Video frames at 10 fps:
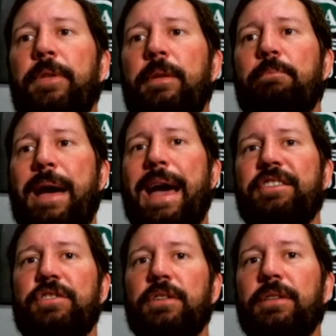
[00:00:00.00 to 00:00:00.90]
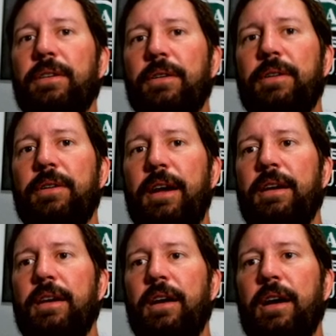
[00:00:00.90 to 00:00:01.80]
Badger, okay,
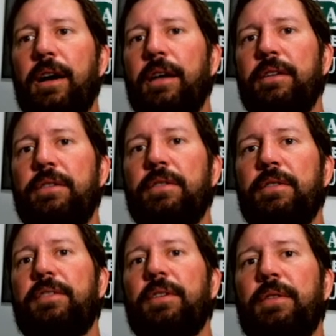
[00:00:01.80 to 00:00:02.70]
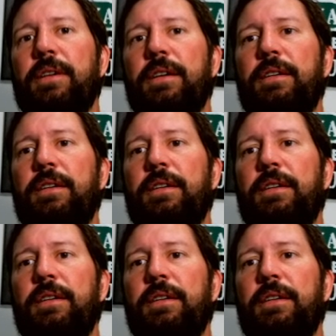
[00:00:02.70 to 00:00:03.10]
Uni token,